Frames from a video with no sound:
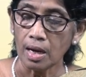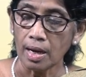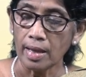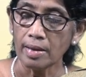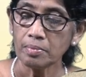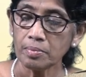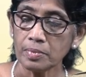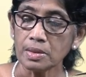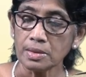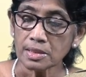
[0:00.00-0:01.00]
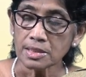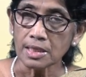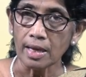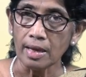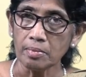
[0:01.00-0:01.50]
"I am, yes,
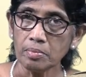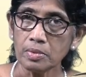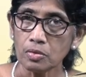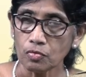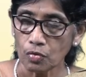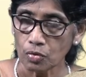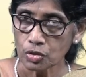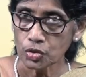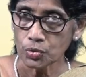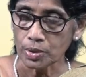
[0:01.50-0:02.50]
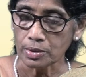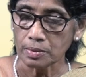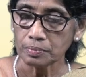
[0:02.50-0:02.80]
I am for sure."